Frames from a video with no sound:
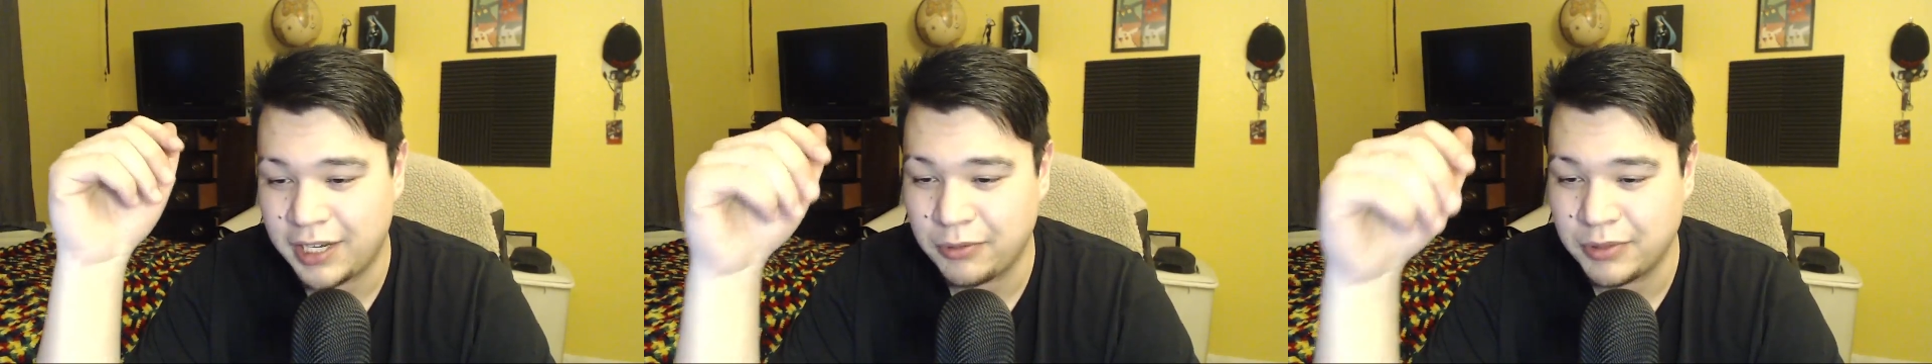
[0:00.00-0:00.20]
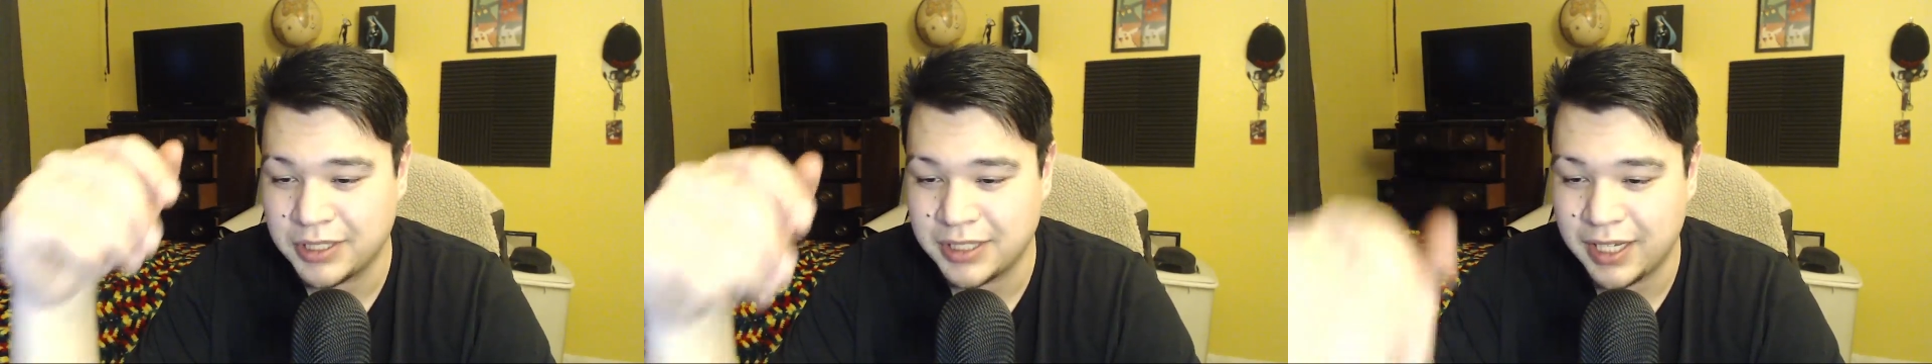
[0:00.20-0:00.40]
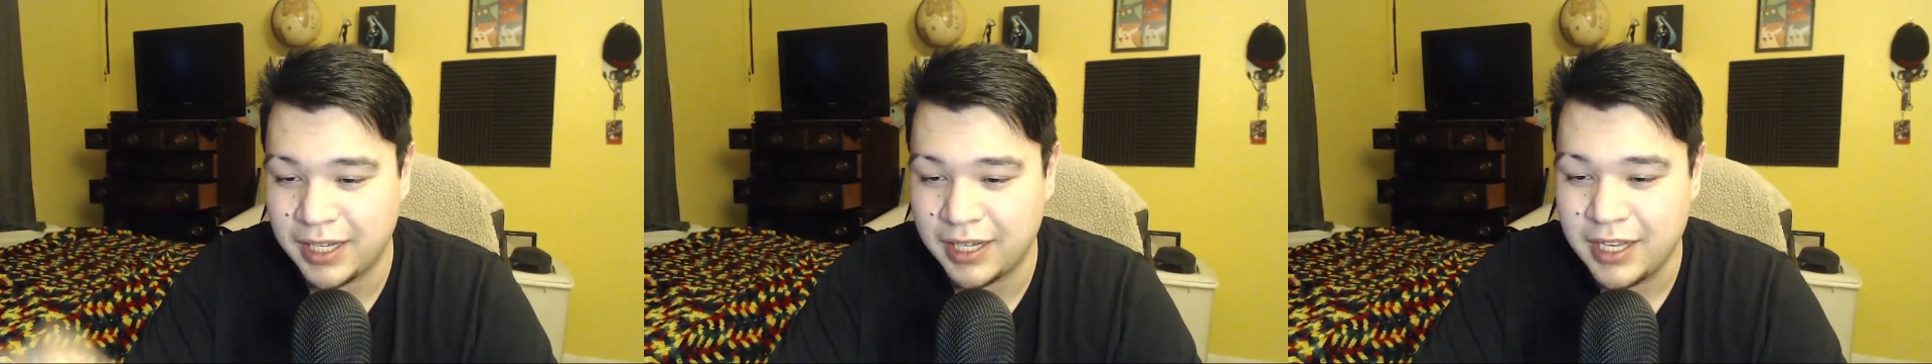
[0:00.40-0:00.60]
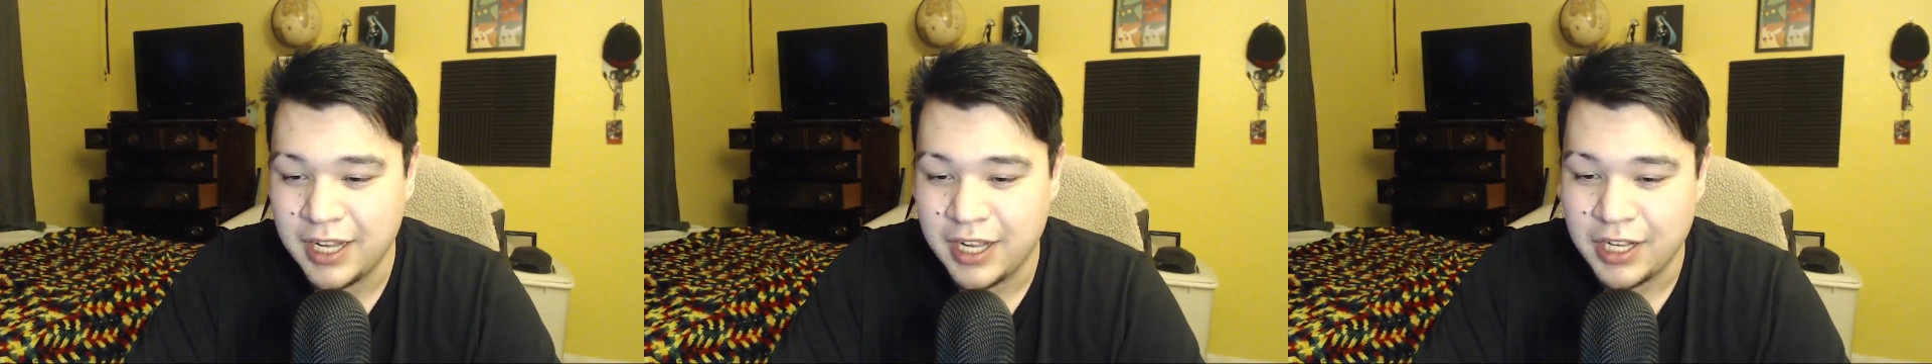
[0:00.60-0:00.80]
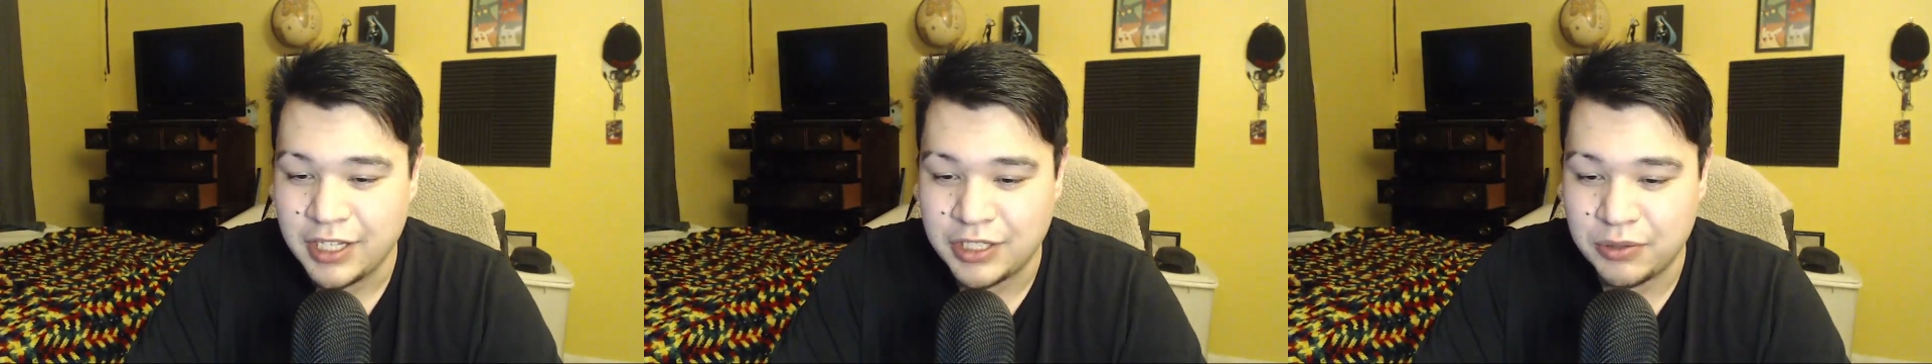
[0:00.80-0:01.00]
was
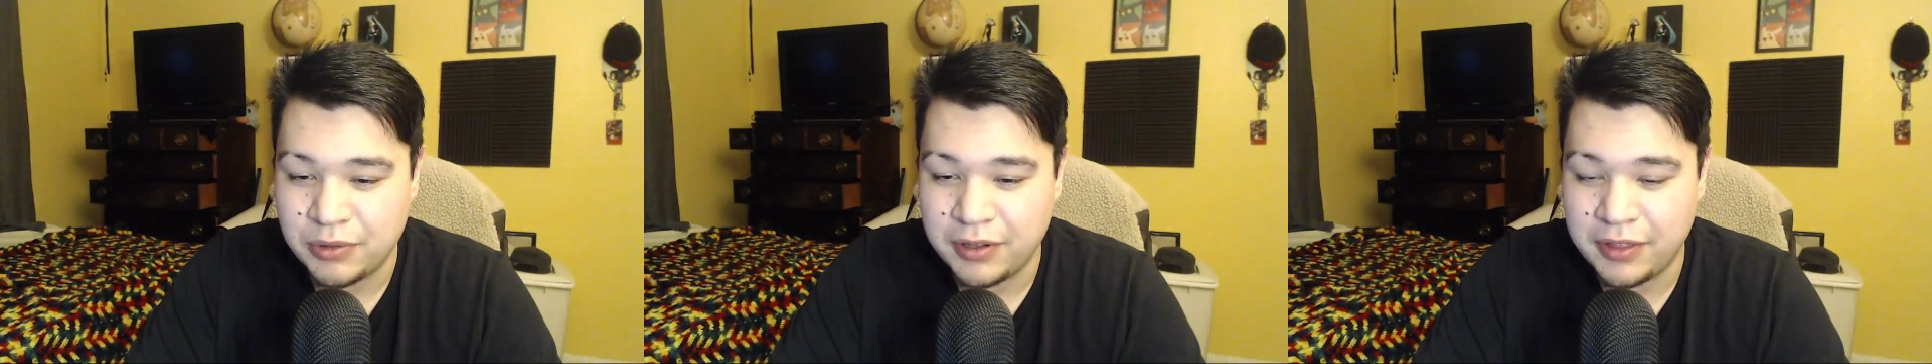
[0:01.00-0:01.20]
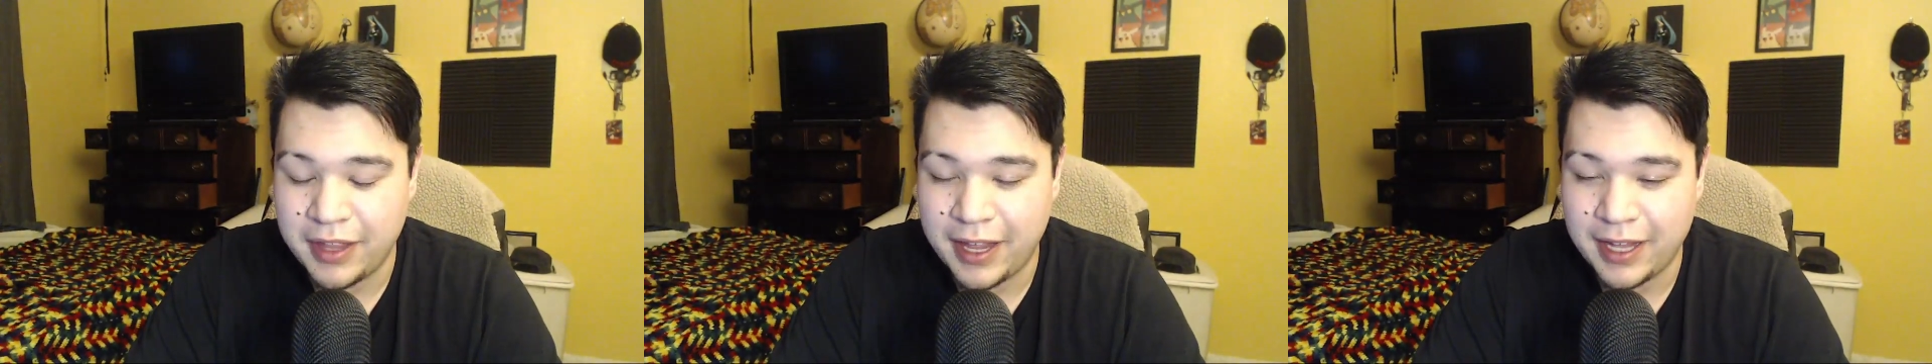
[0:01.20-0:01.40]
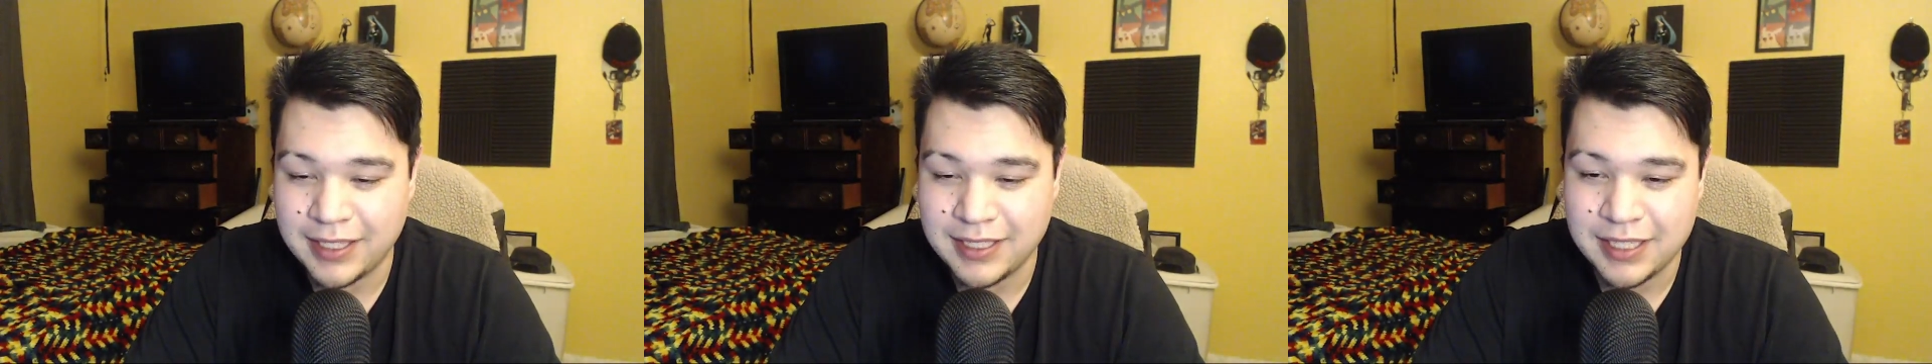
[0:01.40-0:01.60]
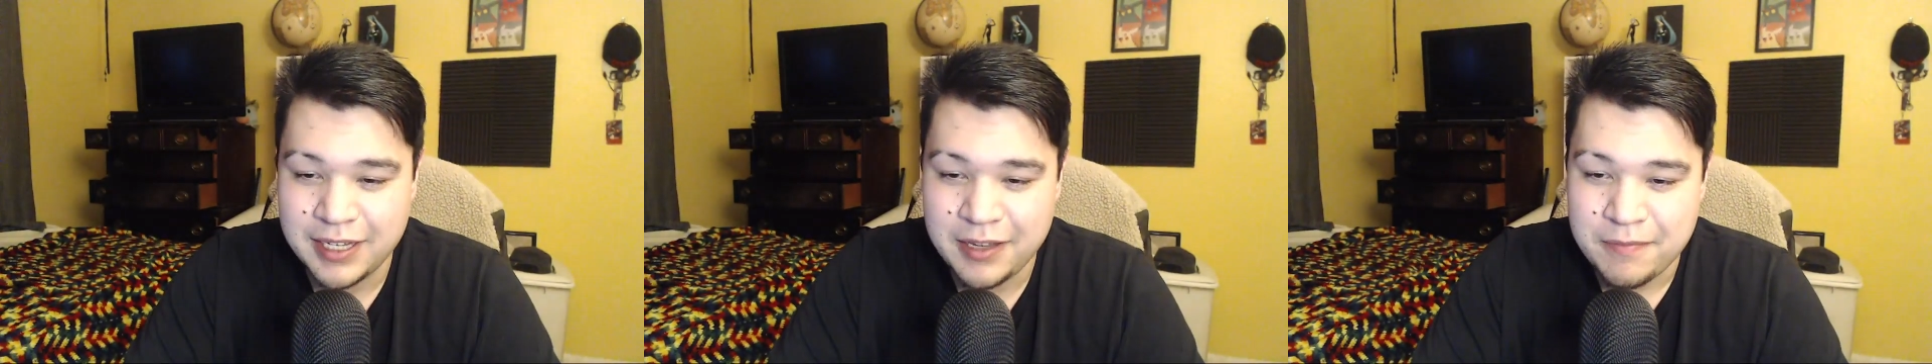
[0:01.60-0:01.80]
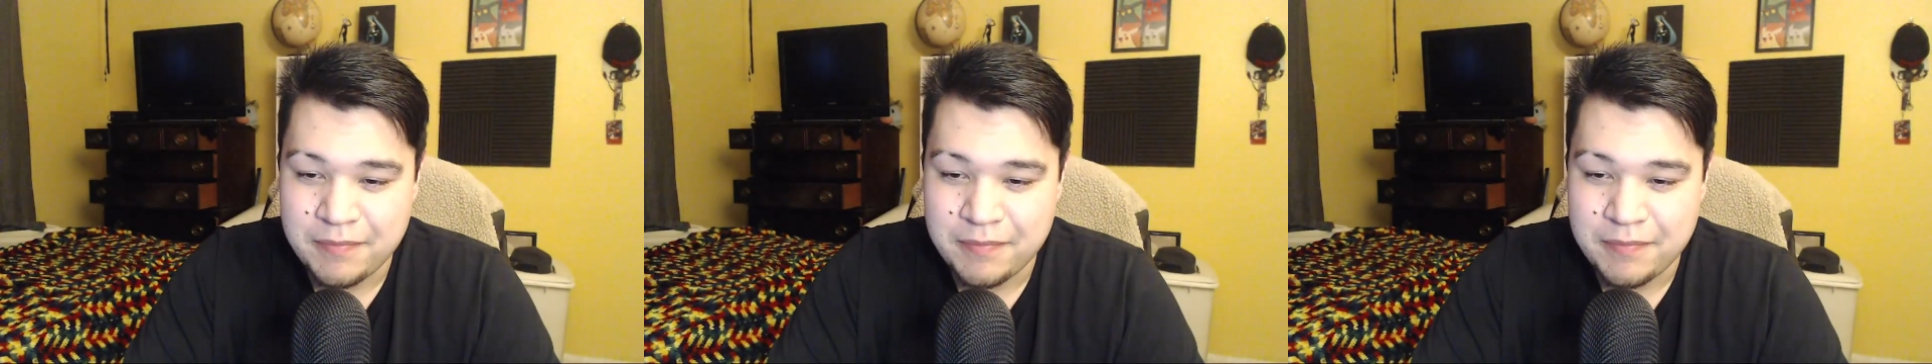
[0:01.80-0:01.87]
doing that,